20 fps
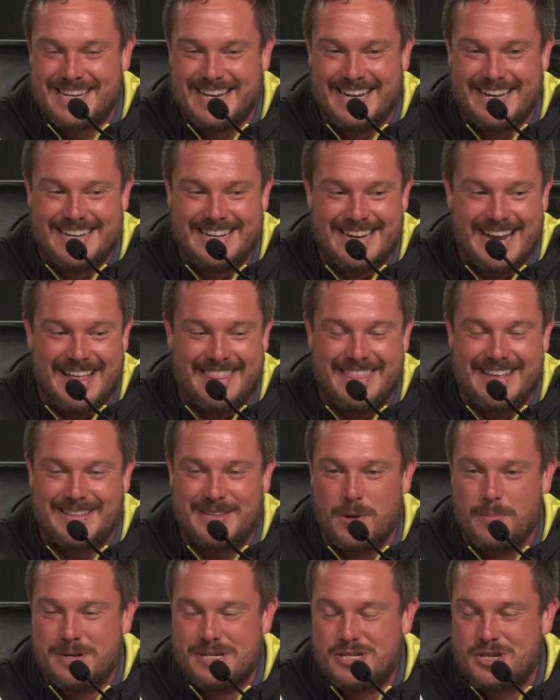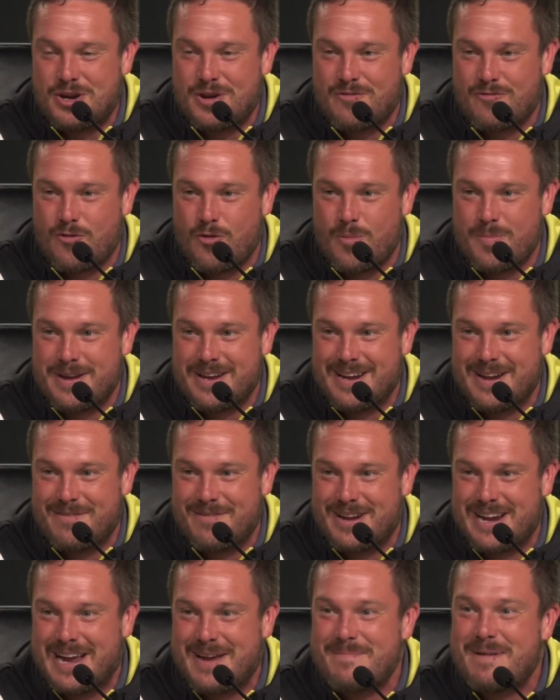and I think they'll be cheering for me in
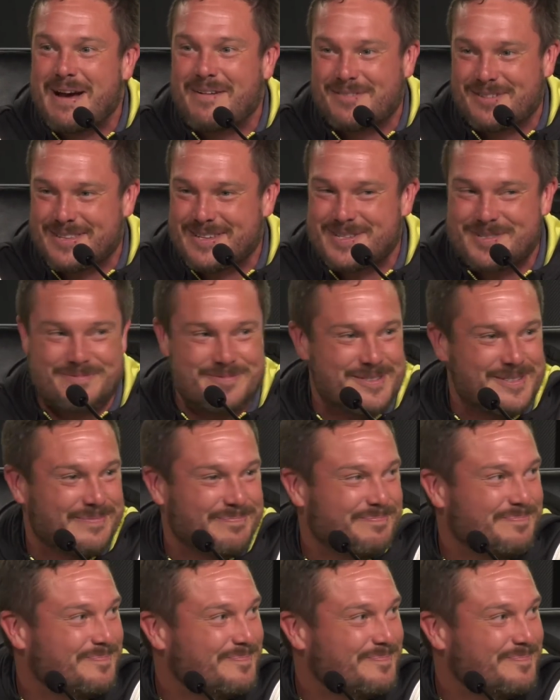every game after this one.